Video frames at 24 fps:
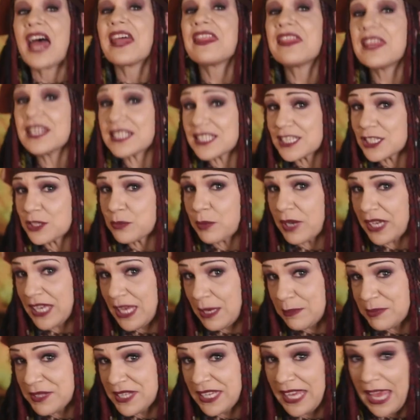This is what
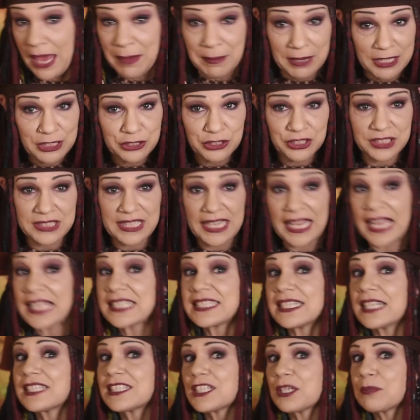keeps the game interesting and
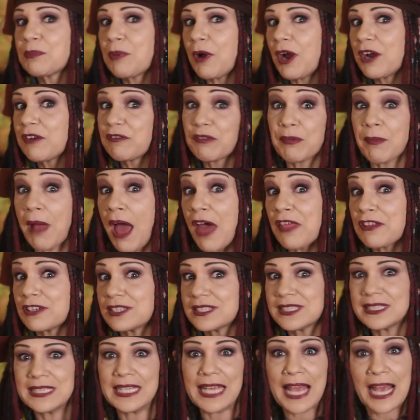sets it apart from other
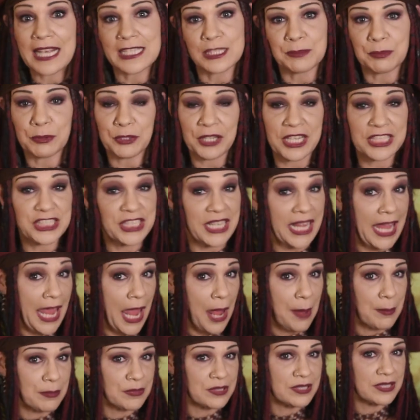sea exploration
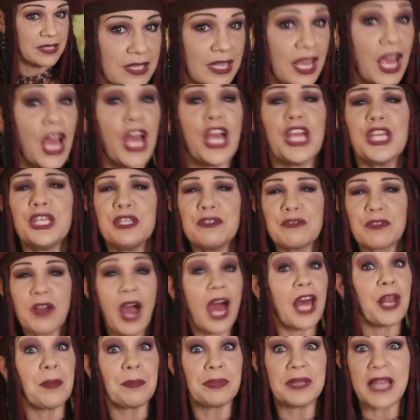games. You've
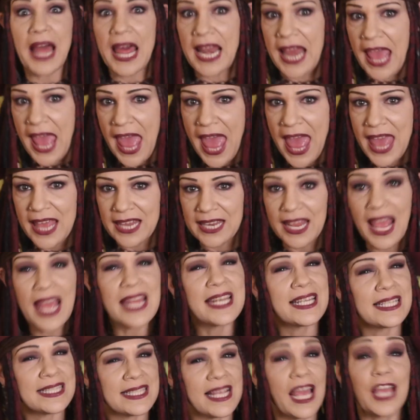got to plan ahead and
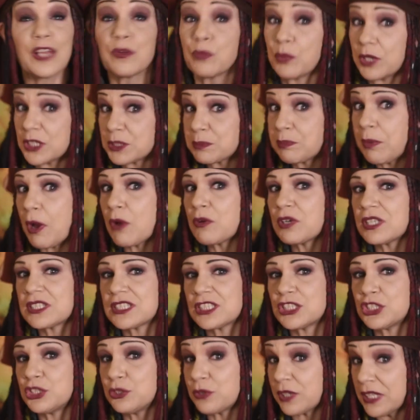decide which
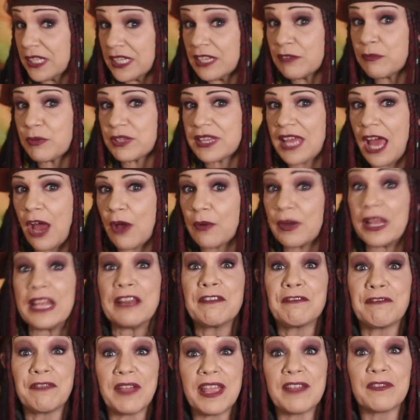bonuses you can live without
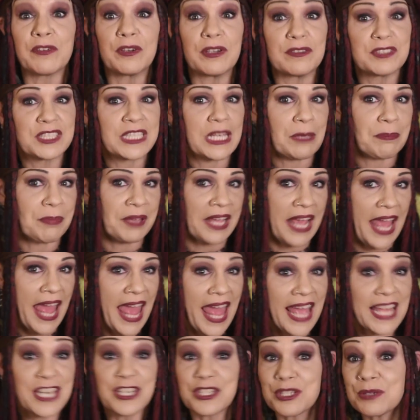in favor of skipping
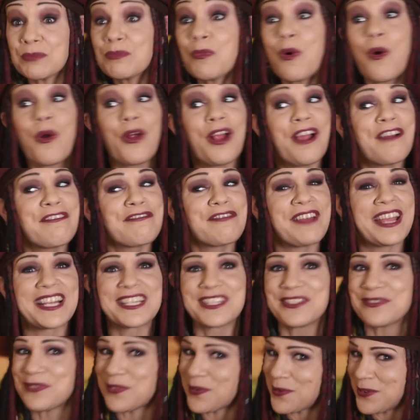ahead to more
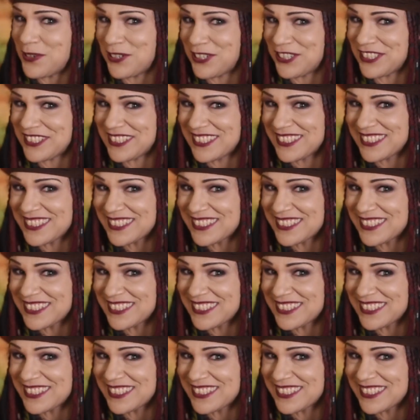effective orders.